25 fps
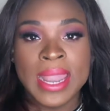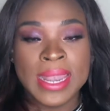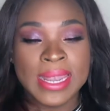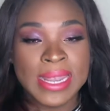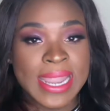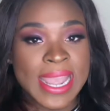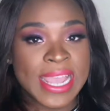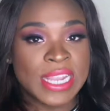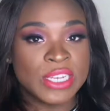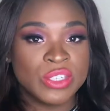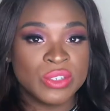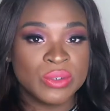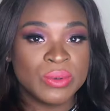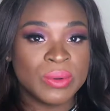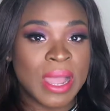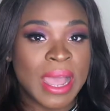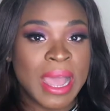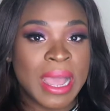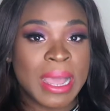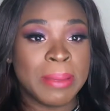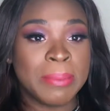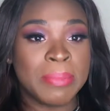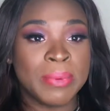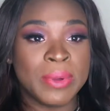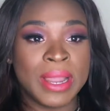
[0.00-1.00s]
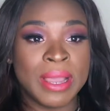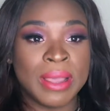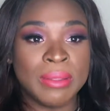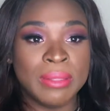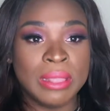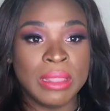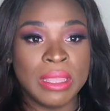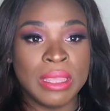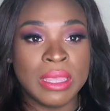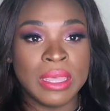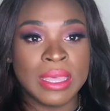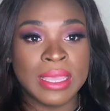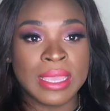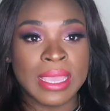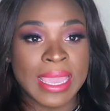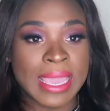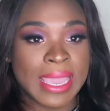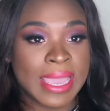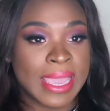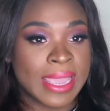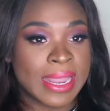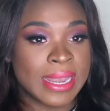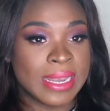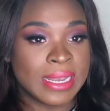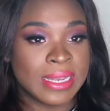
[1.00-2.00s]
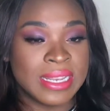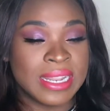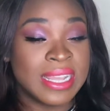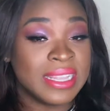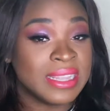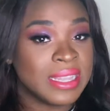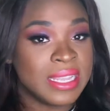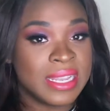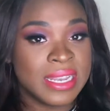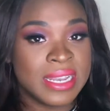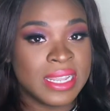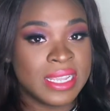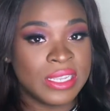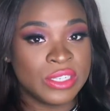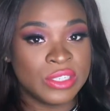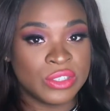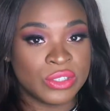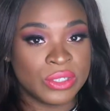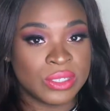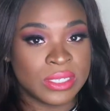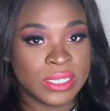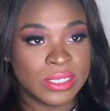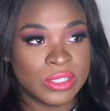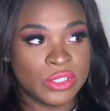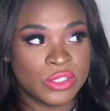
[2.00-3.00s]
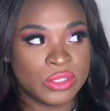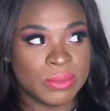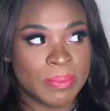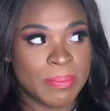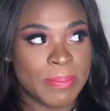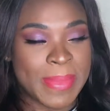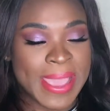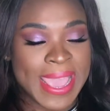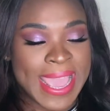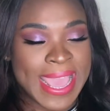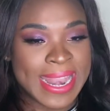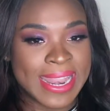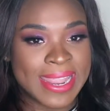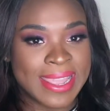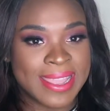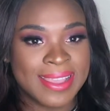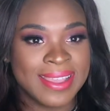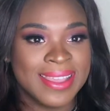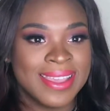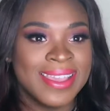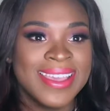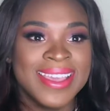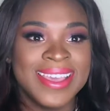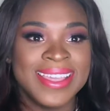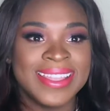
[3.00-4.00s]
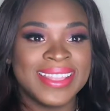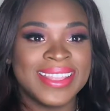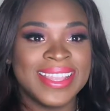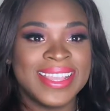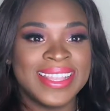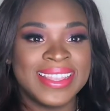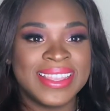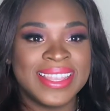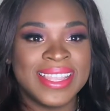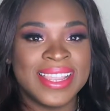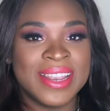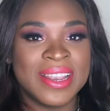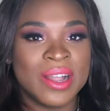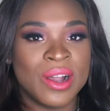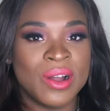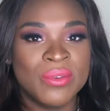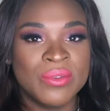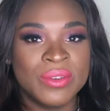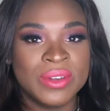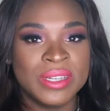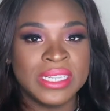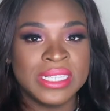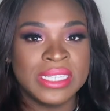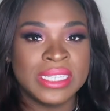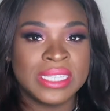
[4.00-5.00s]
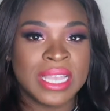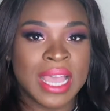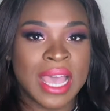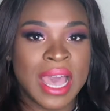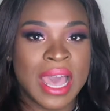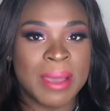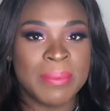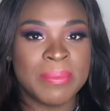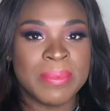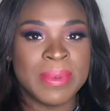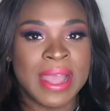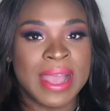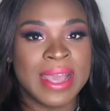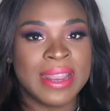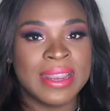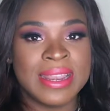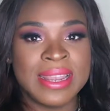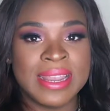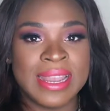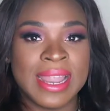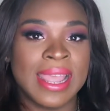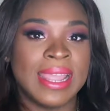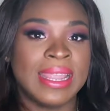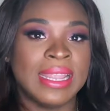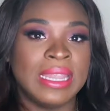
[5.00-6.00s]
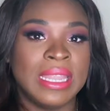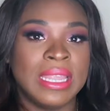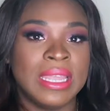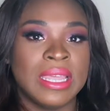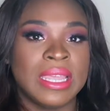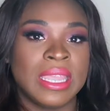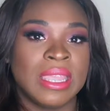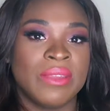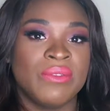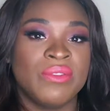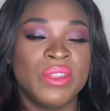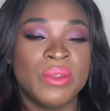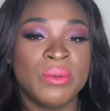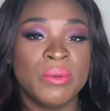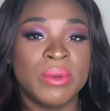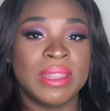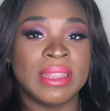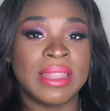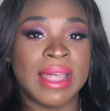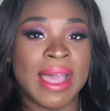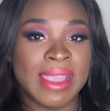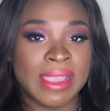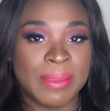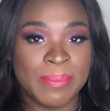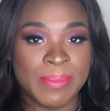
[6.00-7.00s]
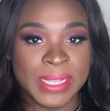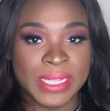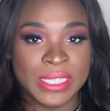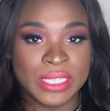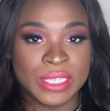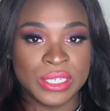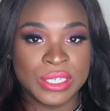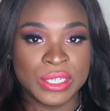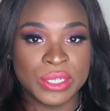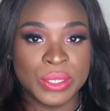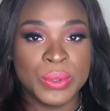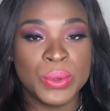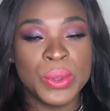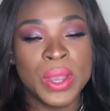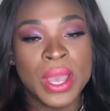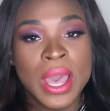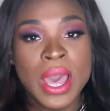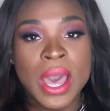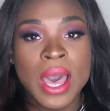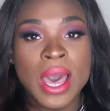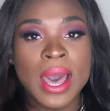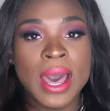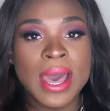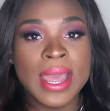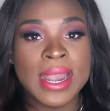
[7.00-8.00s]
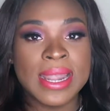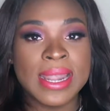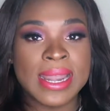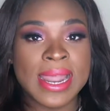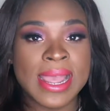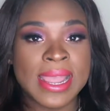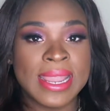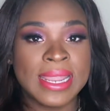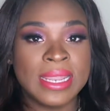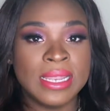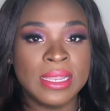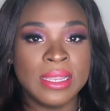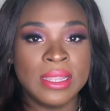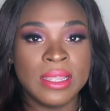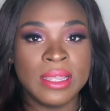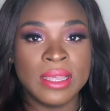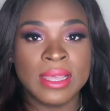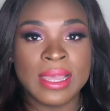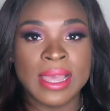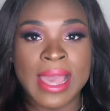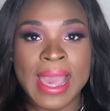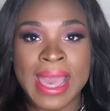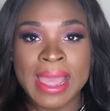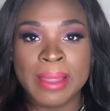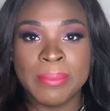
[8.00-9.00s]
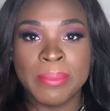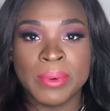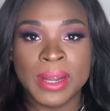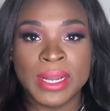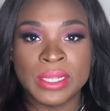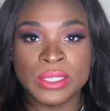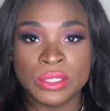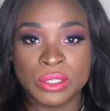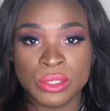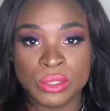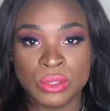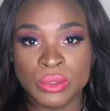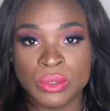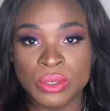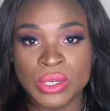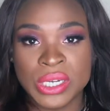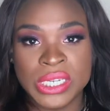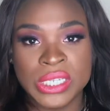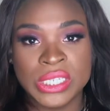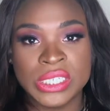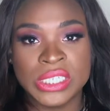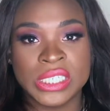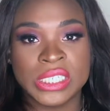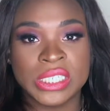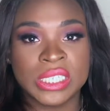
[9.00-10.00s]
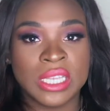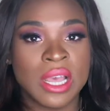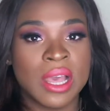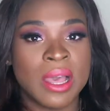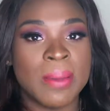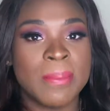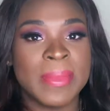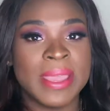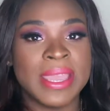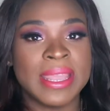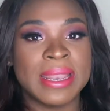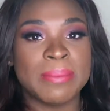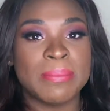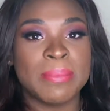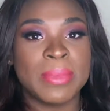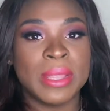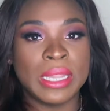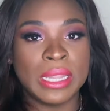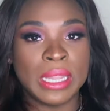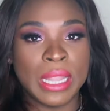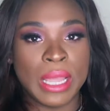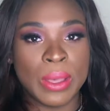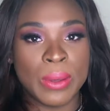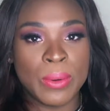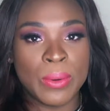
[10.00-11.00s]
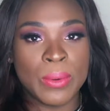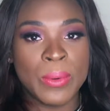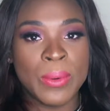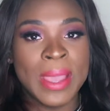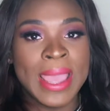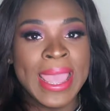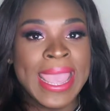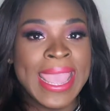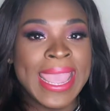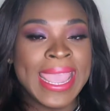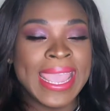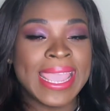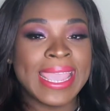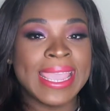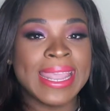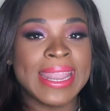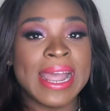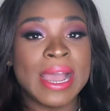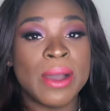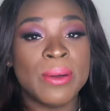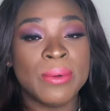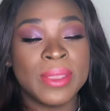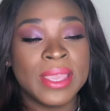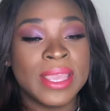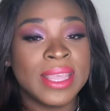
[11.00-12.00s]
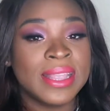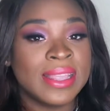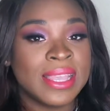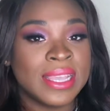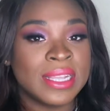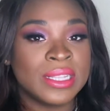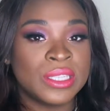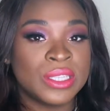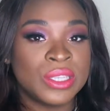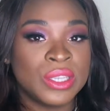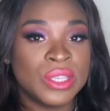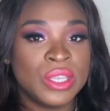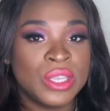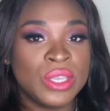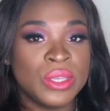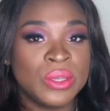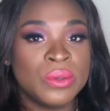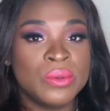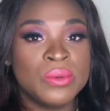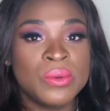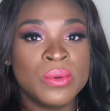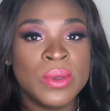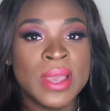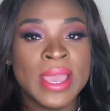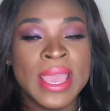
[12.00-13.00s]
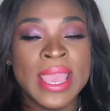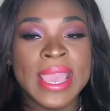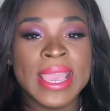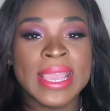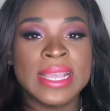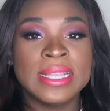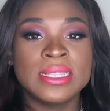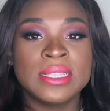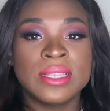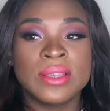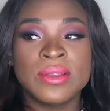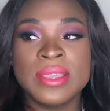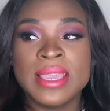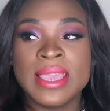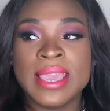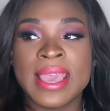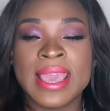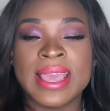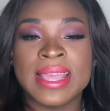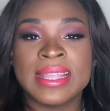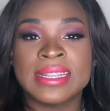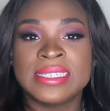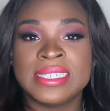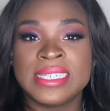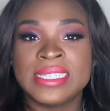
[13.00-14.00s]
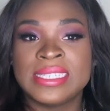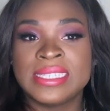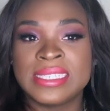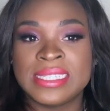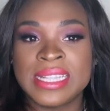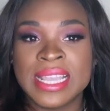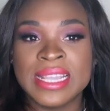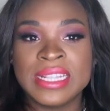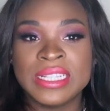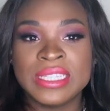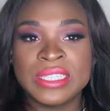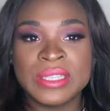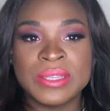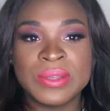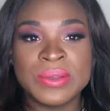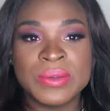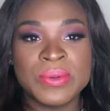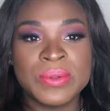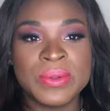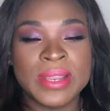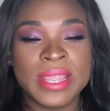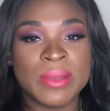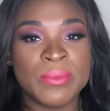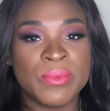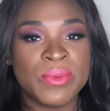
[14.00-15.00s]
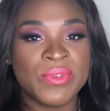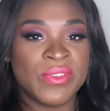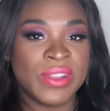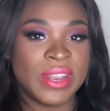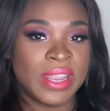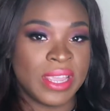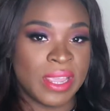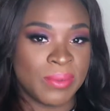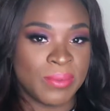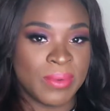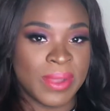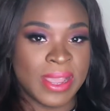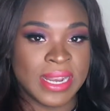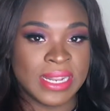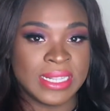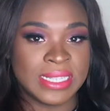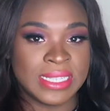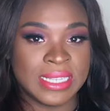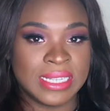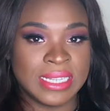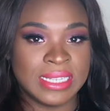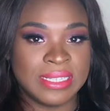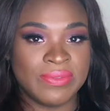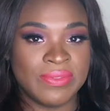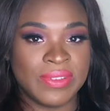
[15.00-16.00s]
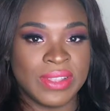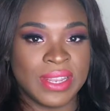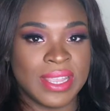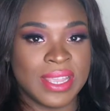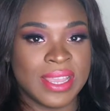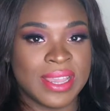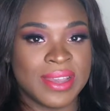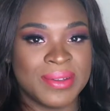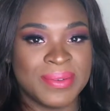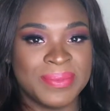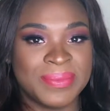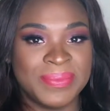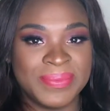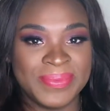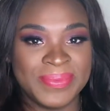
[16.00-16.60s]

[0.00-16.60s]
natural eyebrow look and nothing dramatic, nothing over the top, not a night look. If you would like me to do a night look eyebrow tutorial, just comment below and I'll get that to you. And so yeah, just stay tuned and we're gonna get right into this video.